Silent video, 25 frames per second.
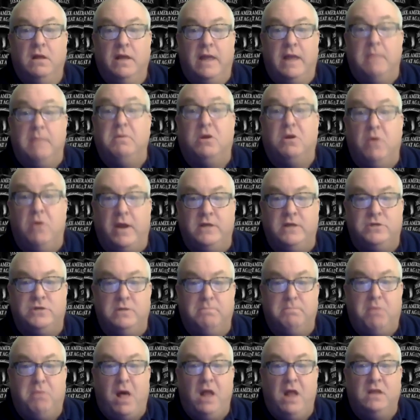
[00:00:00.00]

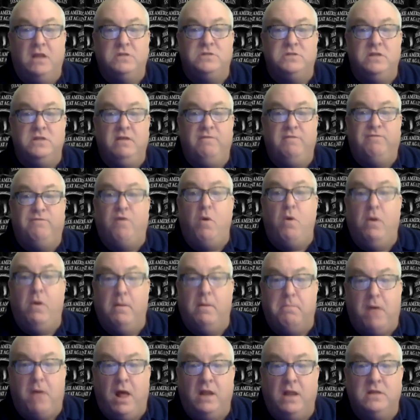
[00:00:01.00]
Immigration policy,
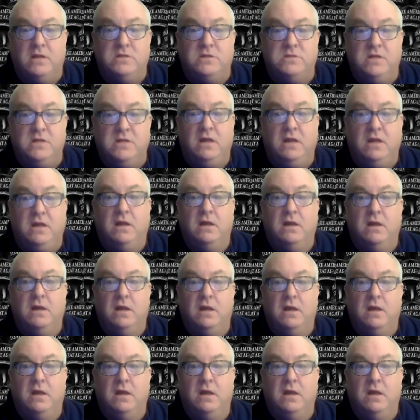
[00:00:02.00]
foreign policy.